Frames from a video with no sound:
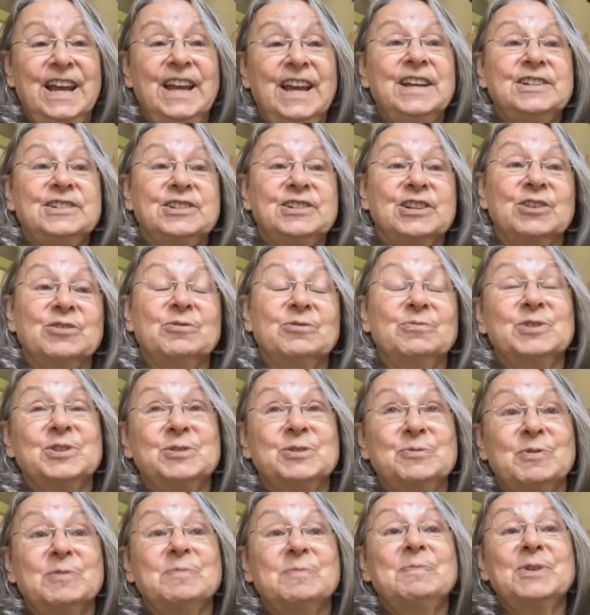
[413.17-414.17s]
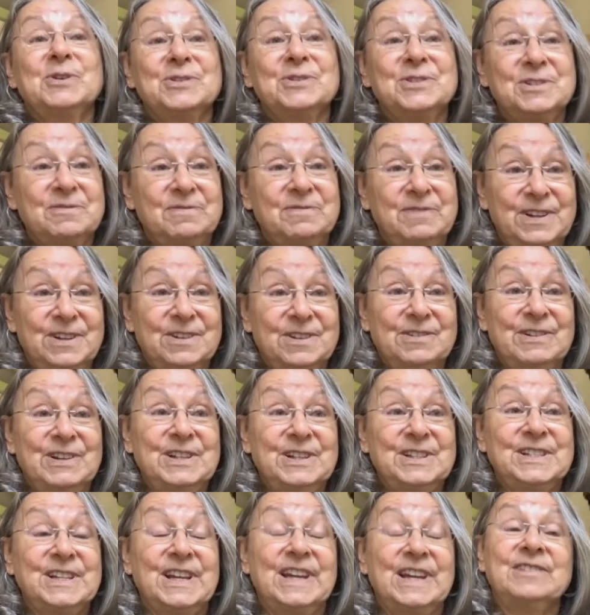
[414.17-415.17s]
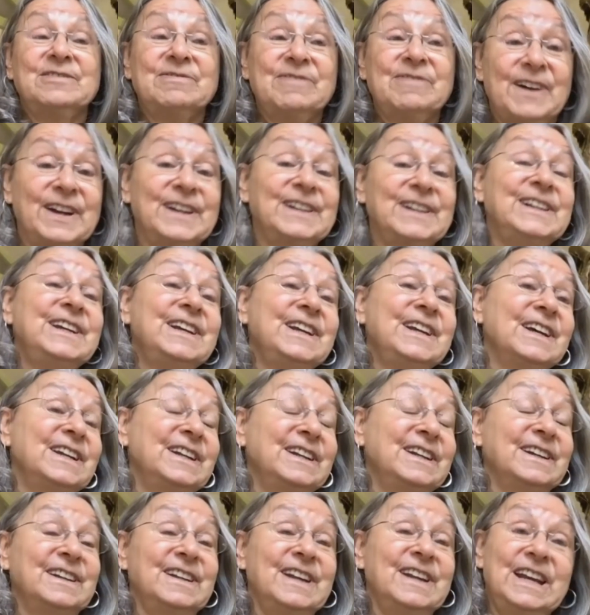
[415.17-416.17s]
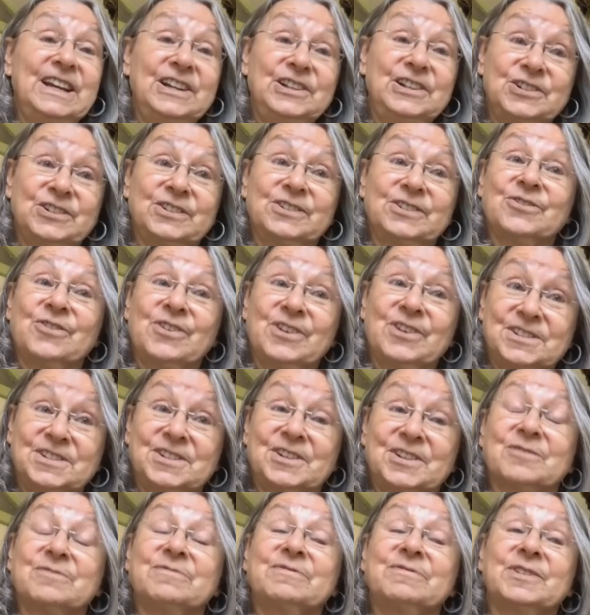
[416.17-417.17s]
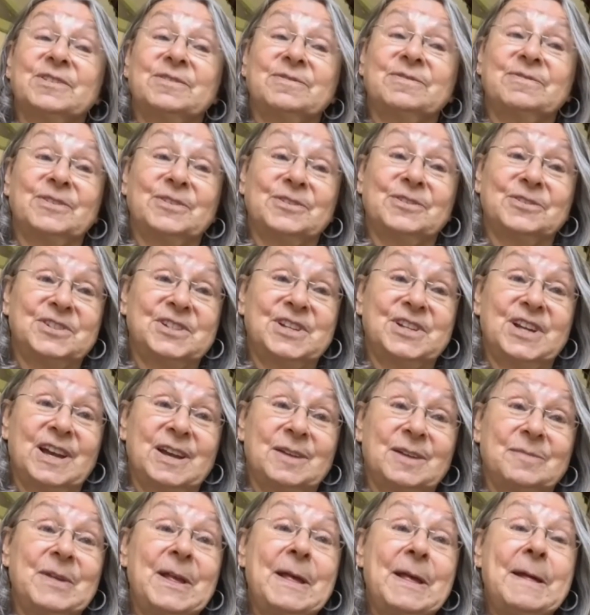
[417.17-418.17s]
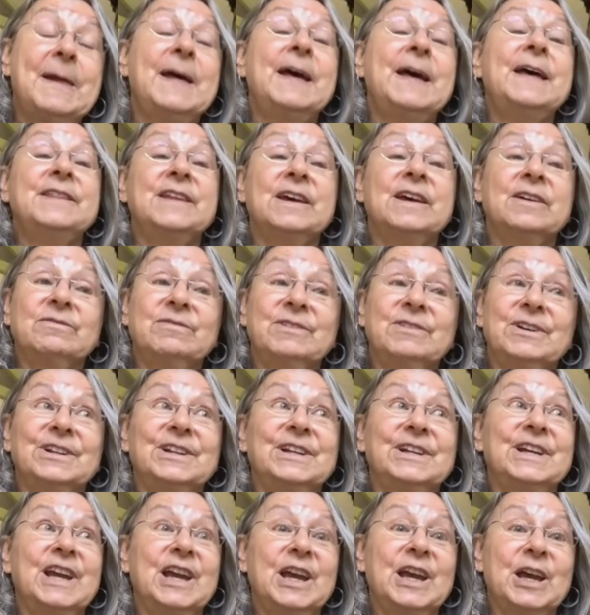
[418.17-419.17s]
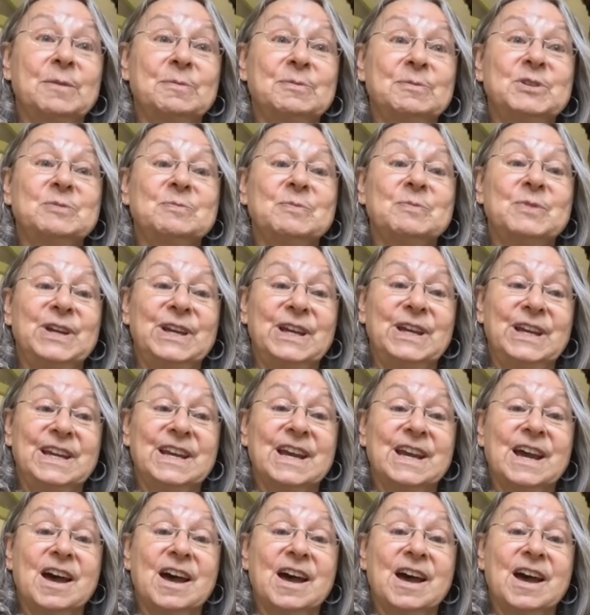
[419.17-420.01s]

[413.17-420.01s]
So it was with perseverance and finally getting an agent also for the first time that really helped me.